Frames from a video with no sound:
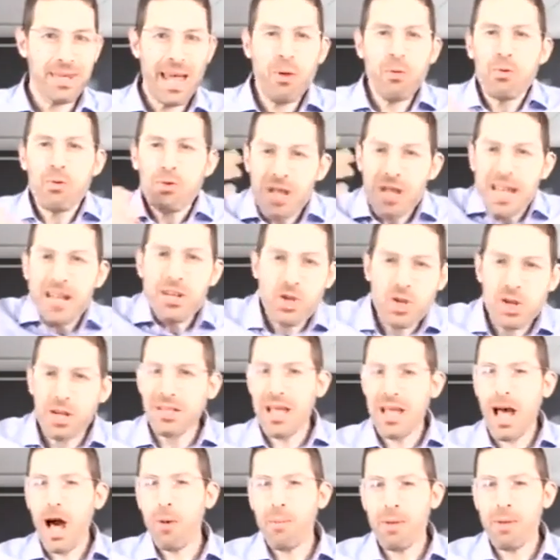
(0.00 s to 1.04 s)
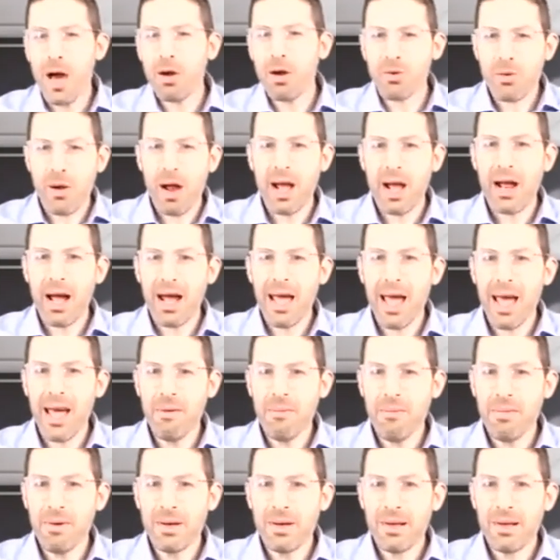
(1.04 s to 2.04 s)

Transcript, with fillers: don't need you to tell me how great I am.